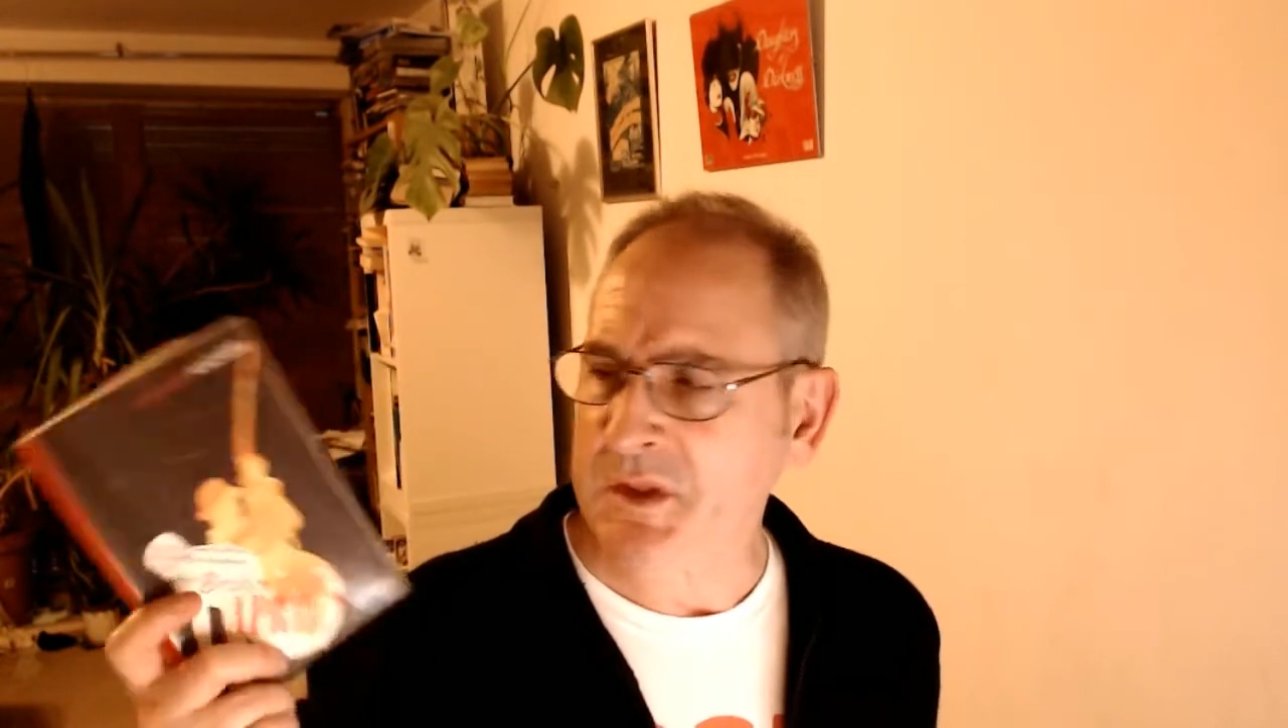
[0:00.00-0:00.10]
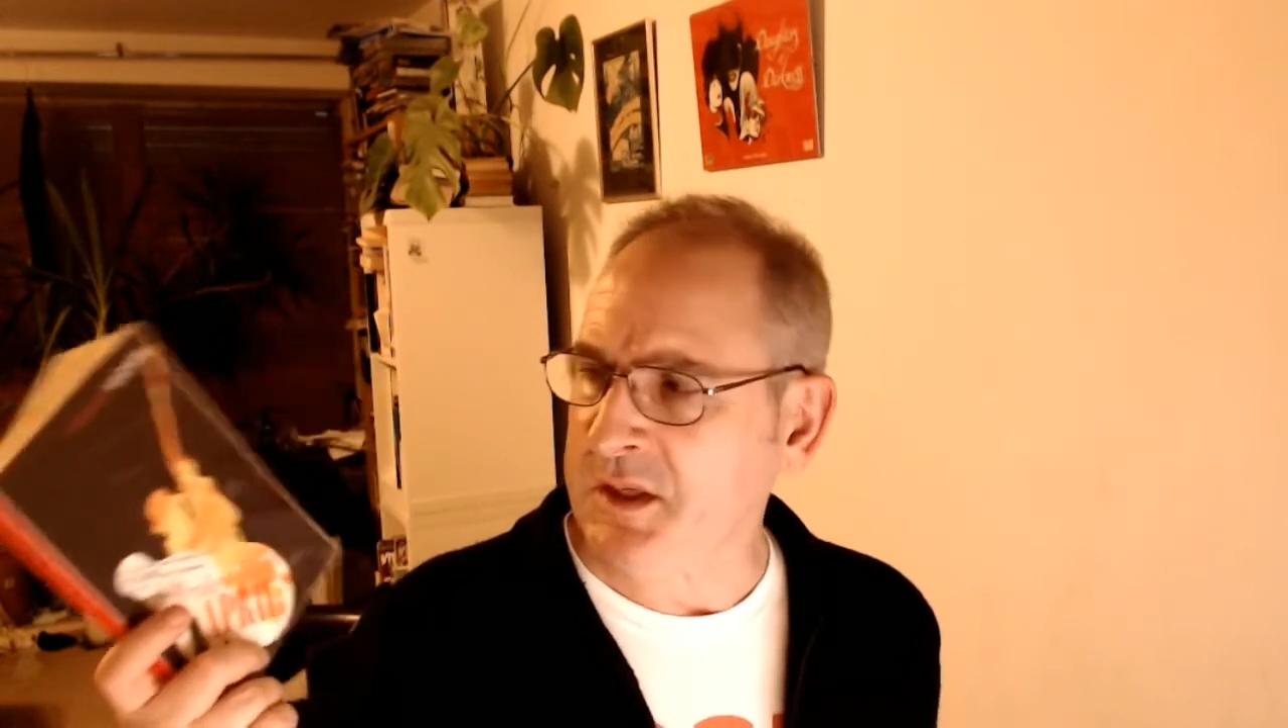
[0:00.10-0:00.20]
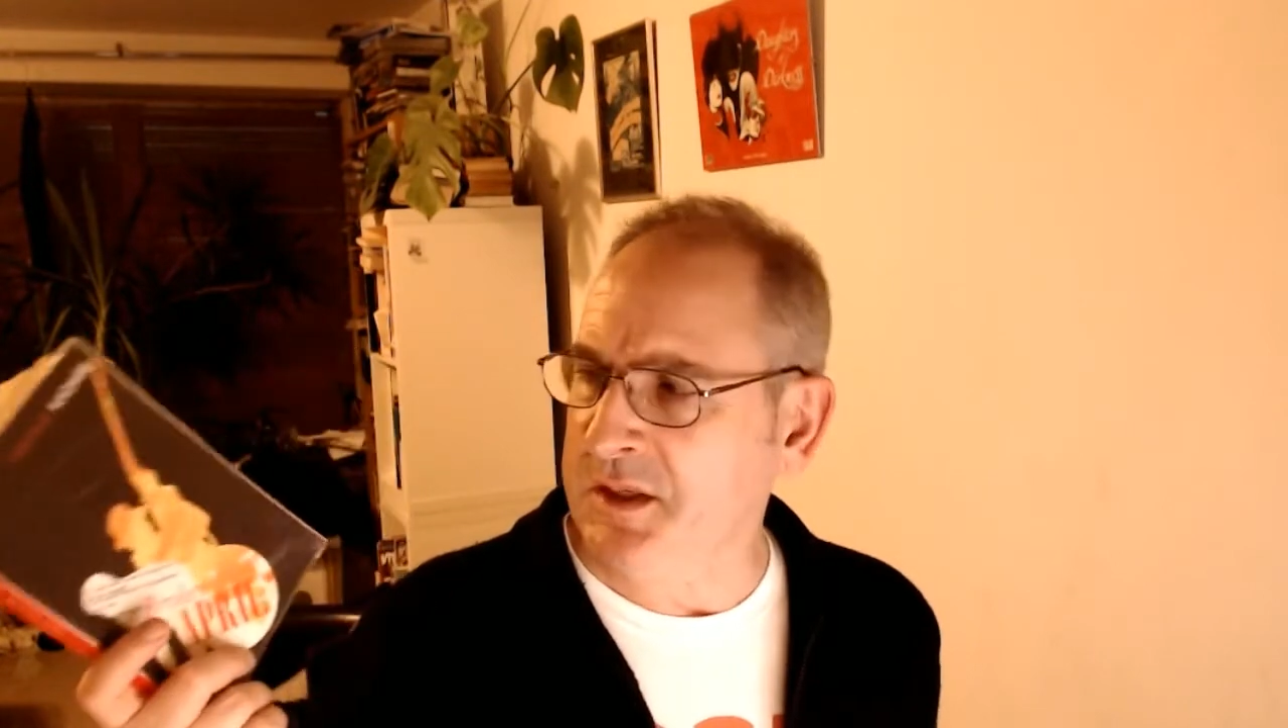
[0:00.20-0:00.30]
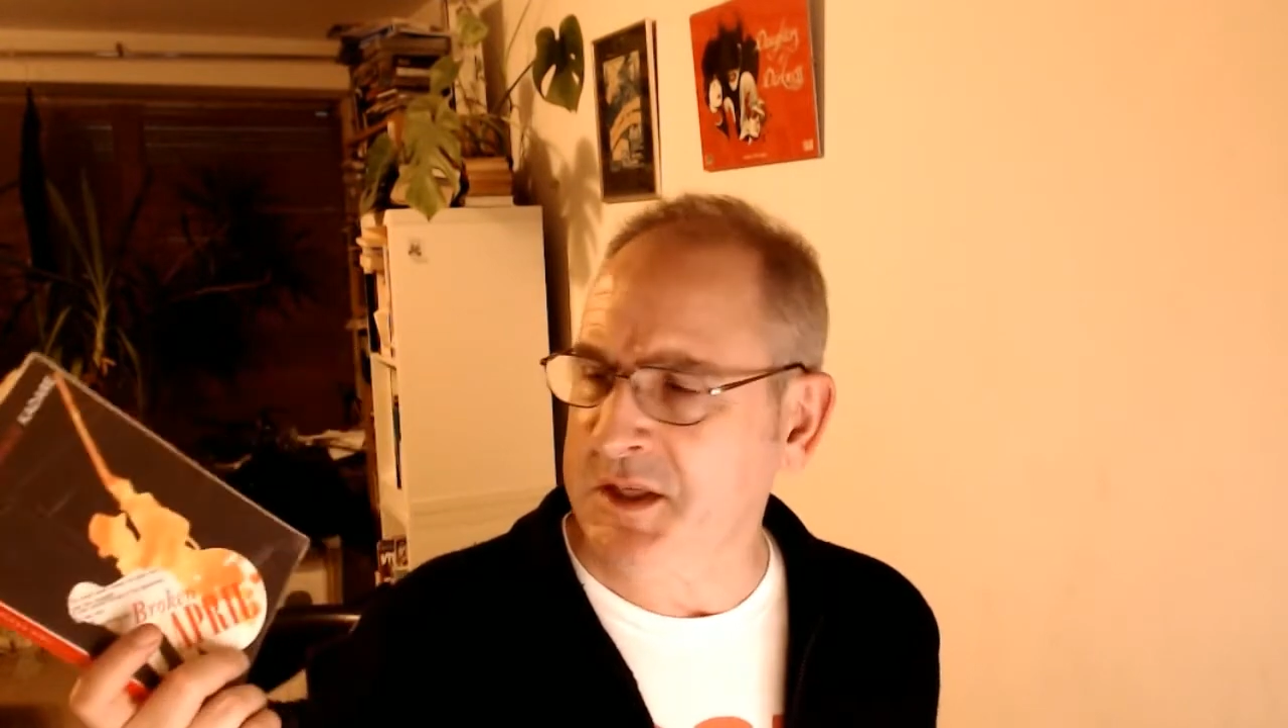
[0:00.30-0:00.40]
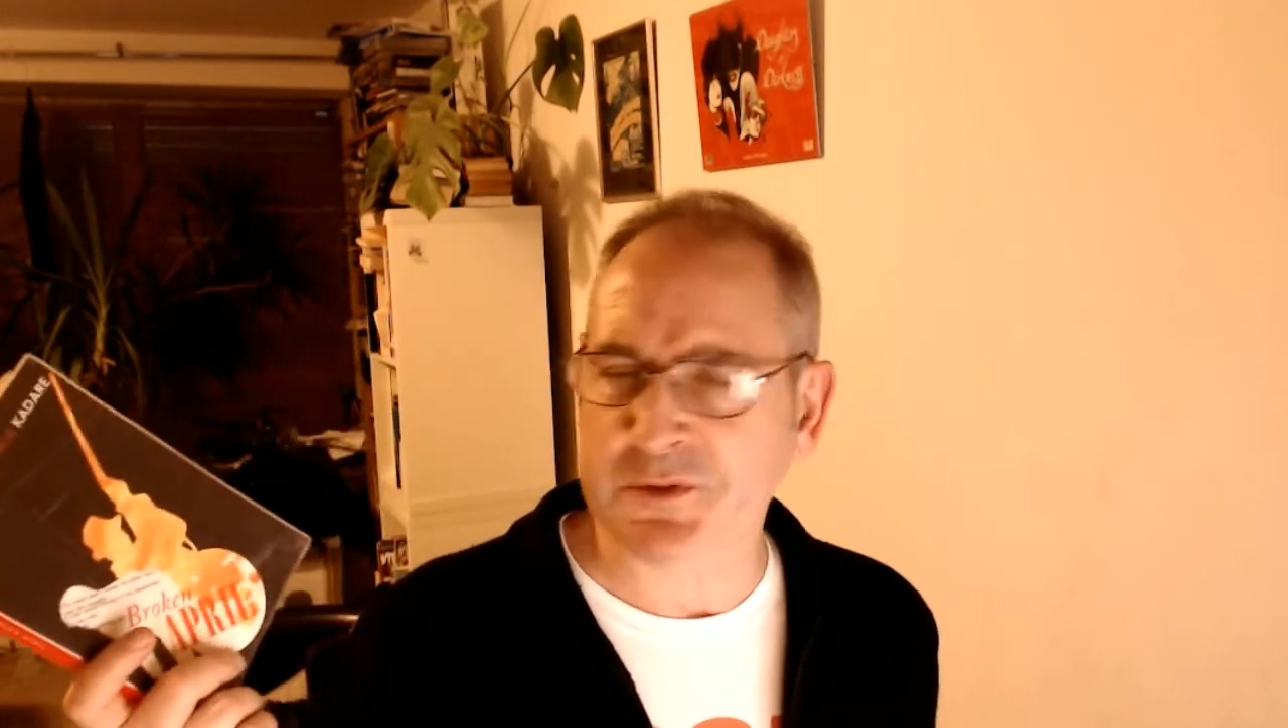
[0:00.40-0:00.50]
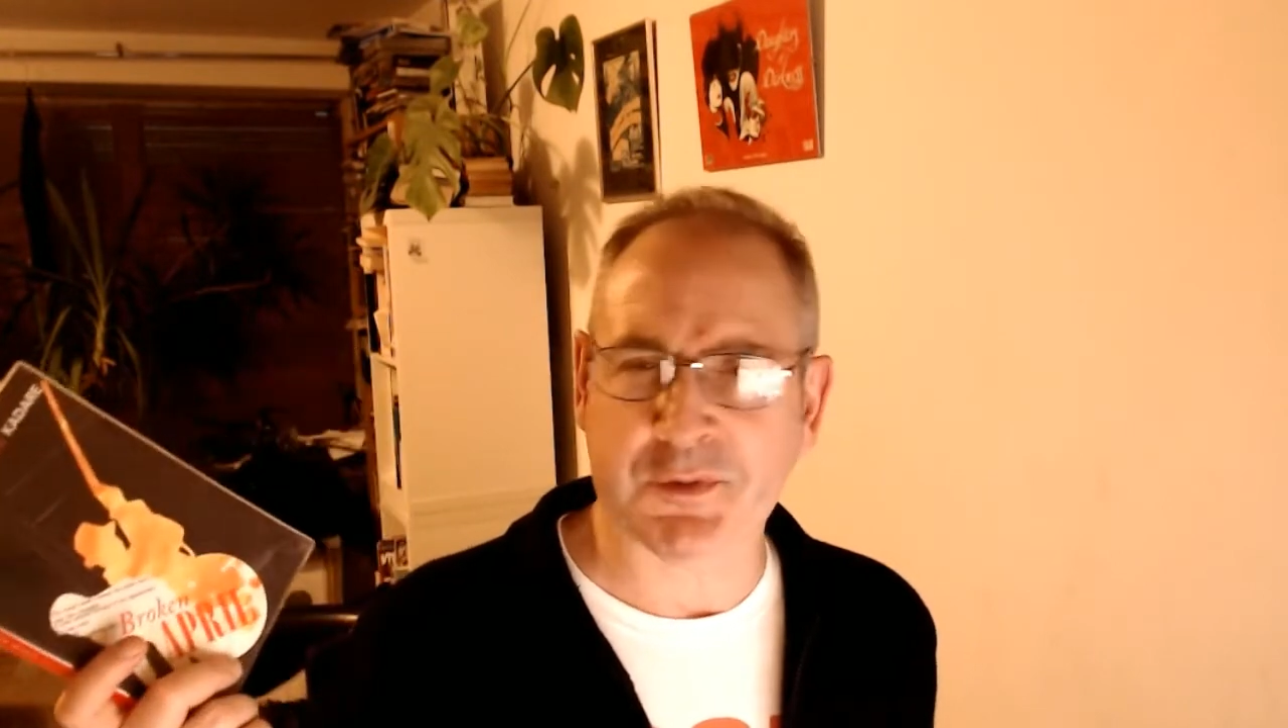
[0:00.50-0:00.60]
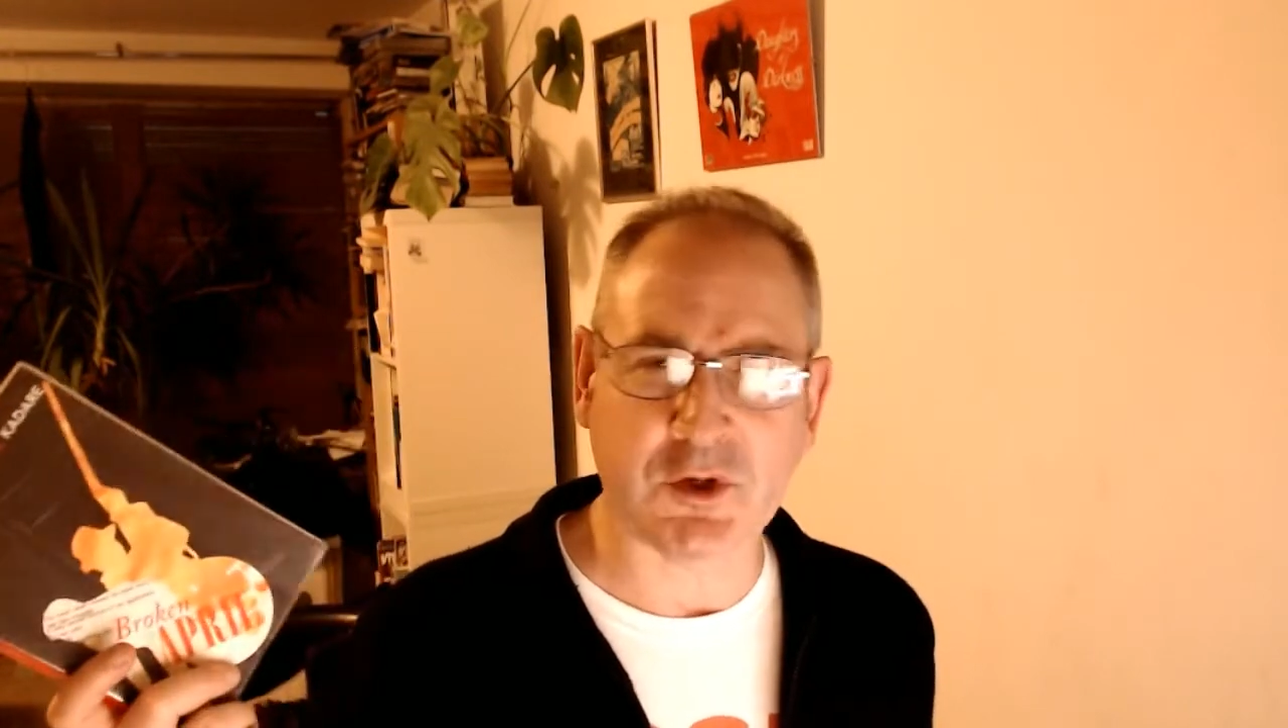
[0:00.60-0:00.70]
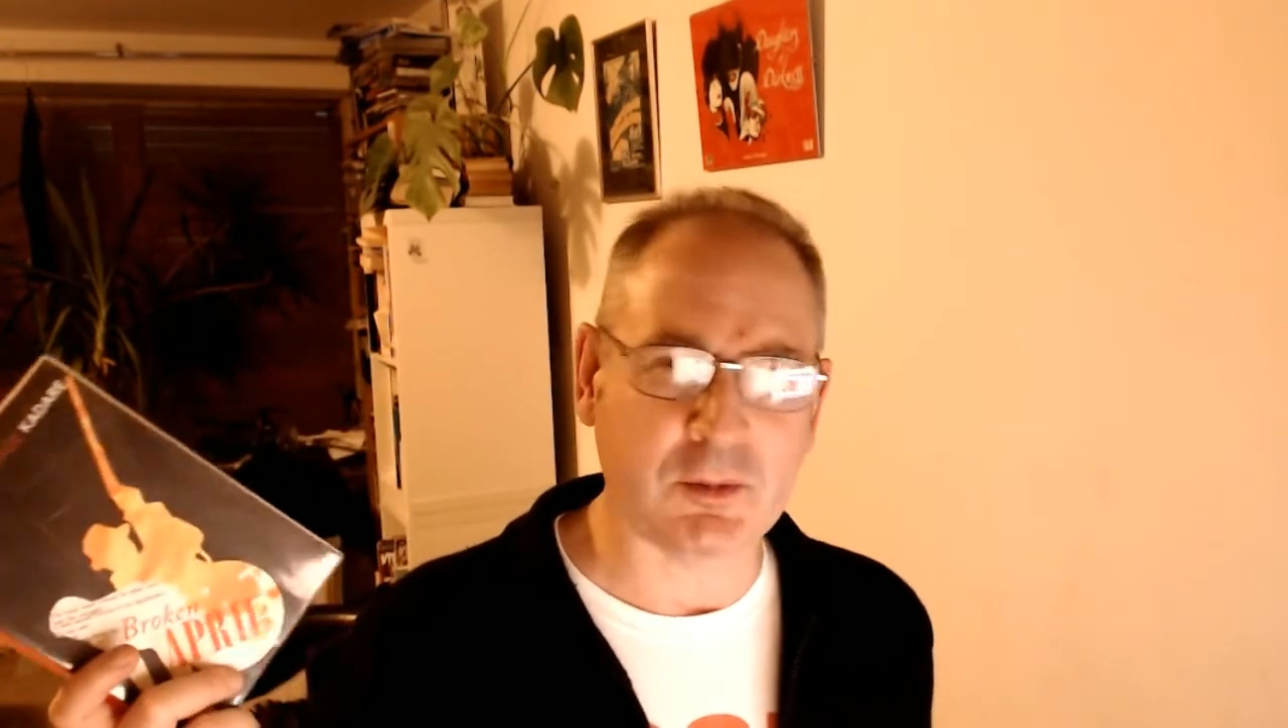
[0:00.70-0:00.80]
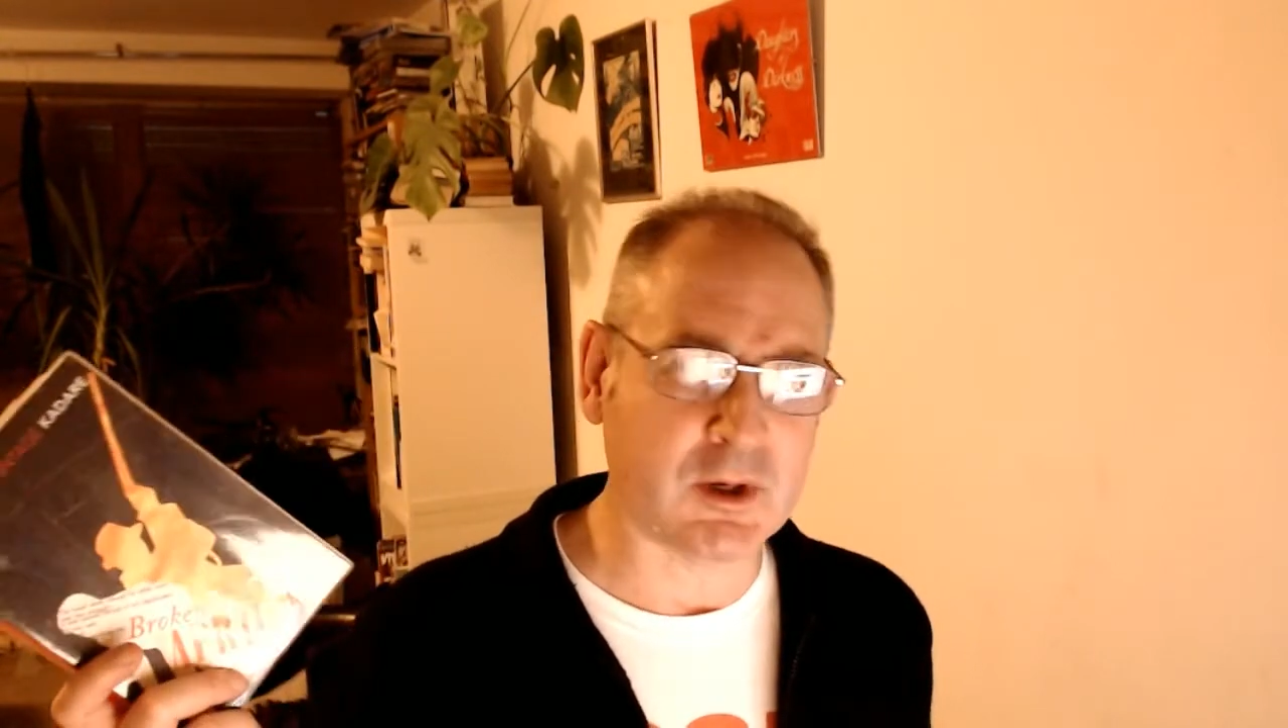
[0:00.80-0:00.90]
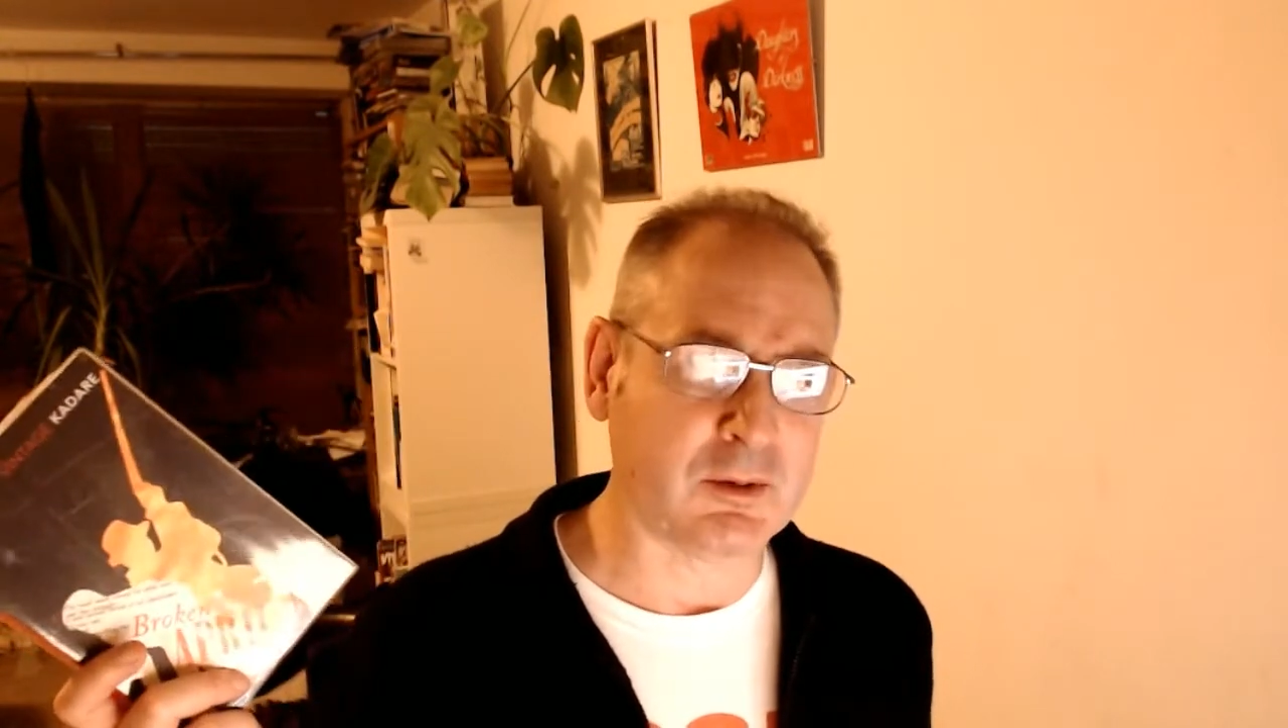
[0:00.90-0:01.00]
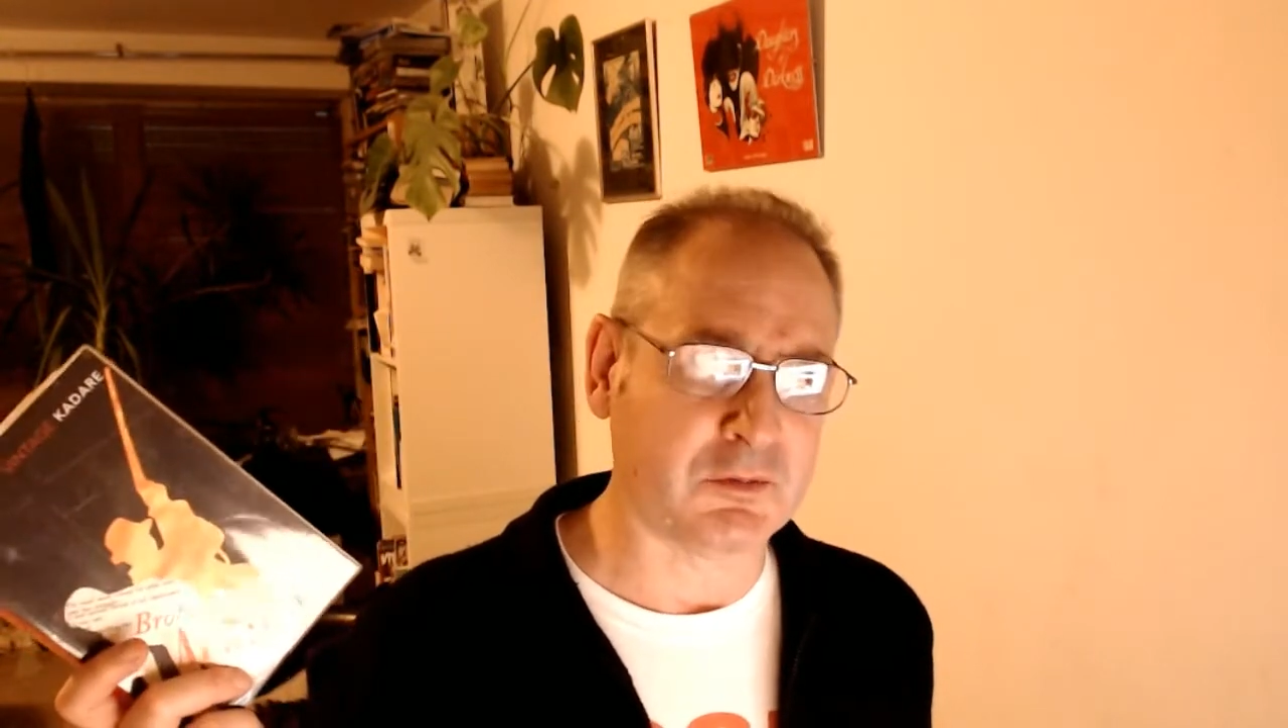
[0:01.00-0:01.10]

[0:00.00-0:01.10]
this phenomenon